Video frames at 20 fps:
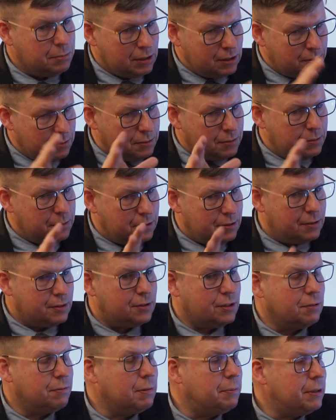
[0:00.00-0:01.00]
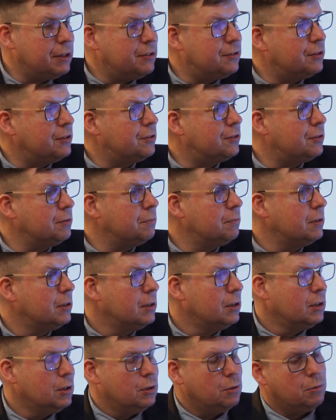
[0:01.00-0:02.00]
It's a server-based system
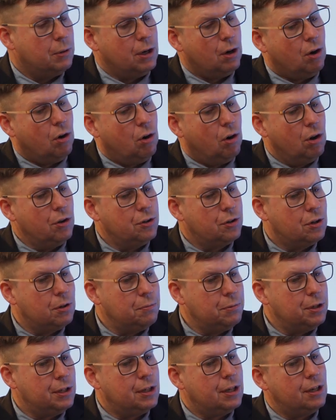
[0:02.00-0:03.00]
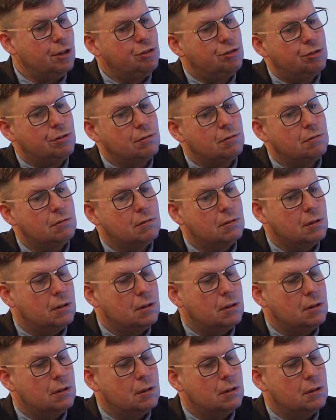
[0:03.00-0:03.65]
where all the communication